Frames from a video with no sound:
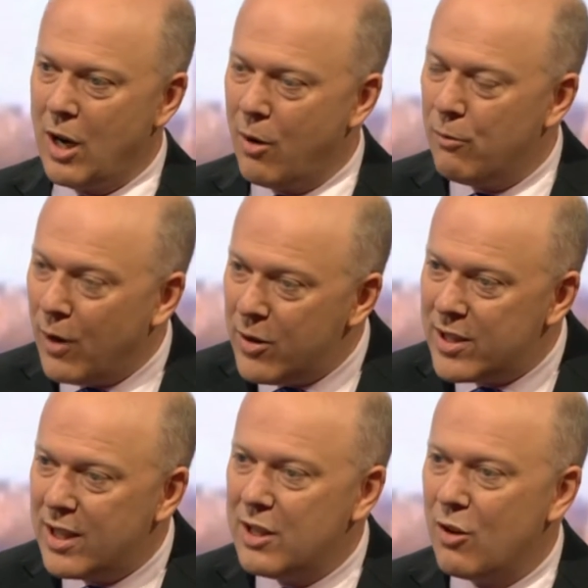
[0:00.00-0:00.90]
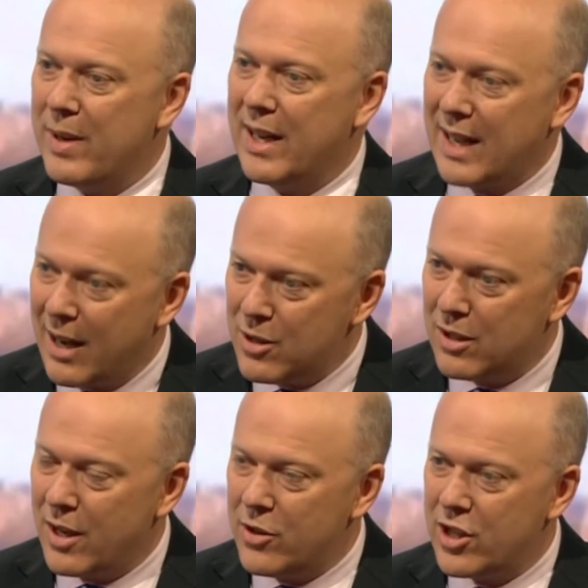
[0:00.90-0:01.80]
Our votes in the European Council
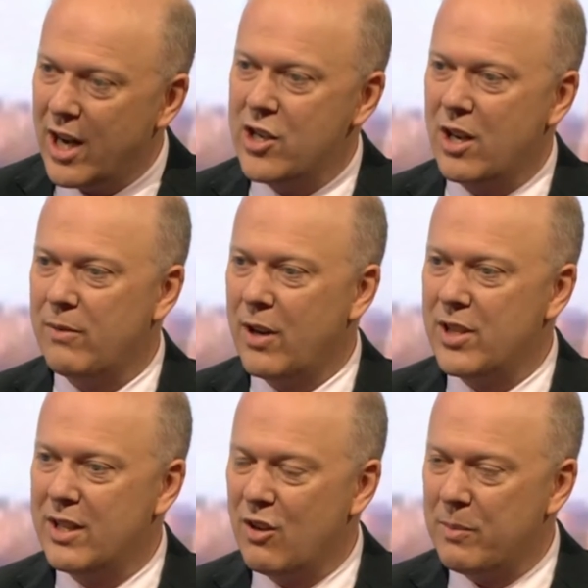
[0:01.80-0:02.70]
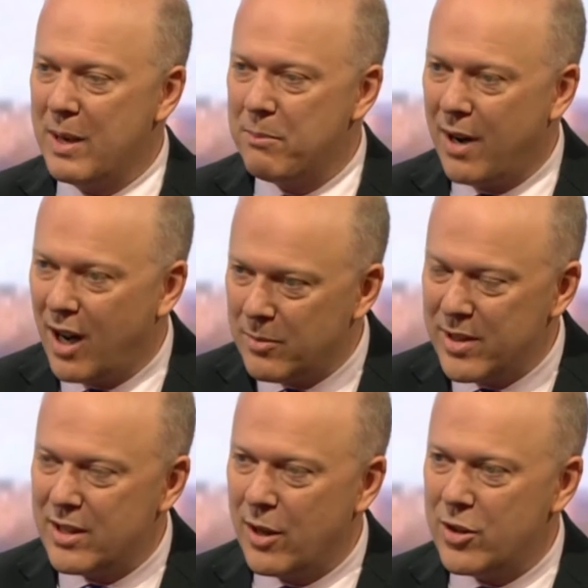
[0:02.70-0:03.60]
don't change, our votes in the European
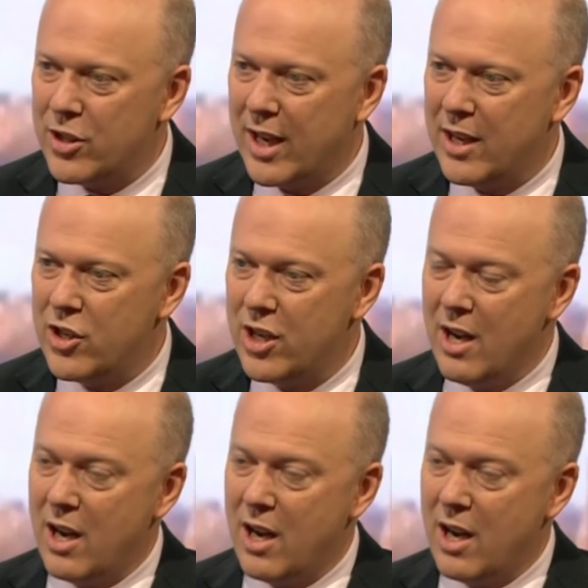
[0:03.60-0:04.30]
Parliament don't change,